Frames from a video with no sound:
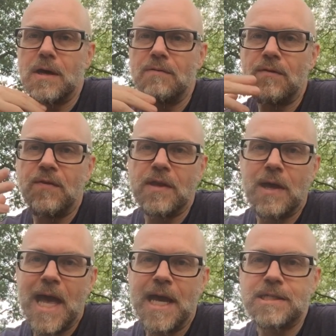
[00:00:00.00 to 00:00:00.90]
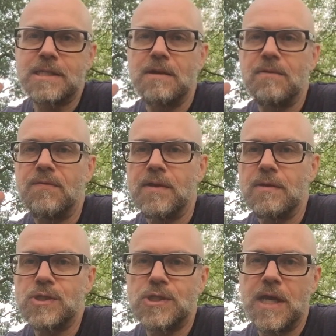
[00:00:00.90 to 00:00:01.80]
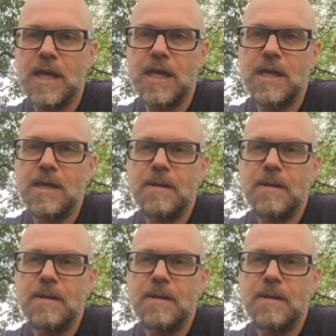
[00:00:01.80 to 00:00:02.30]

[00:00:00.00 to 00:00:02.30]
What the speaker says: everything you ask, everything you say,